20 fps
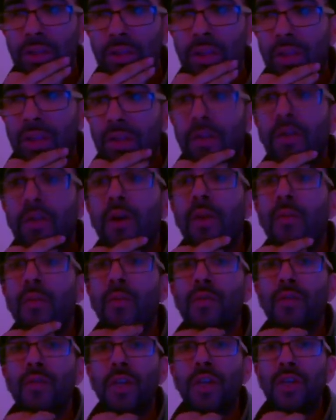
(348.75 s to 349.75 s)
things aren't
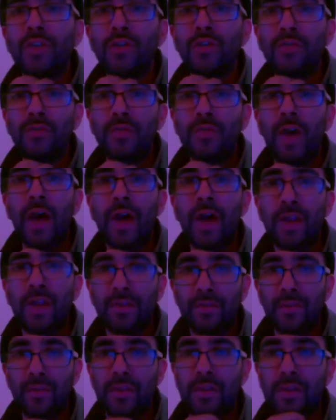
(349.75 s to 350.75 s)
moving too fast
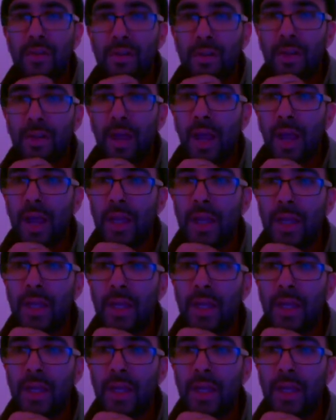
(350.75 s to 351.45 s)
for society.